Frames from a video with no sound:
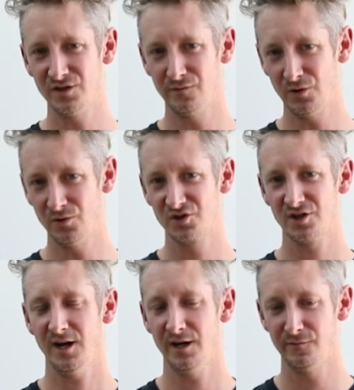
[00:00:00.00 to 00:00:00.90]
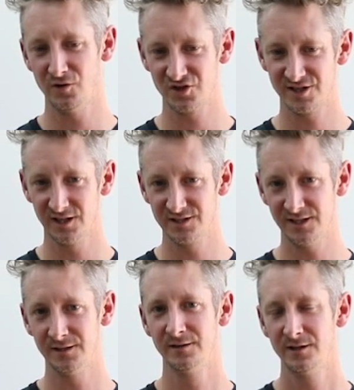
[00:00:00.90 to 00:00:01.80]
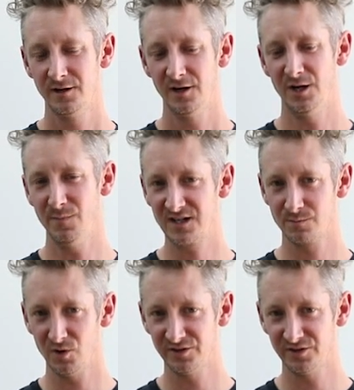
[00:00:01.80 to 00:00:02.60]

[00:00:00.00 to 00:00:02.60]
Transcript: ease of use and versatility. It makes